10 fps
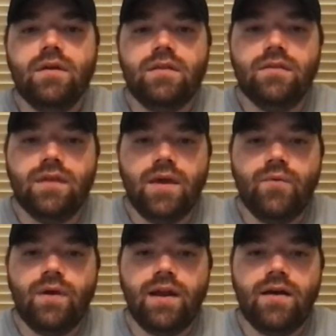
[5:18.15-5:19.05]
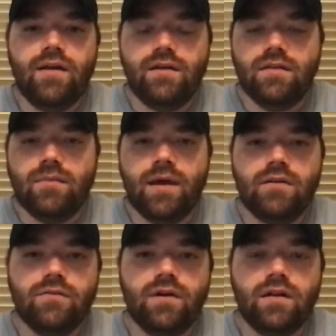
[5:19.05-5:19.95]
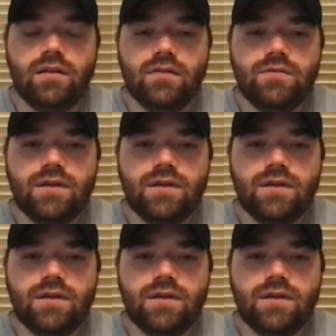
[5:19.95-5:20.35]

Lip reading: they went out into the Mount of Olives.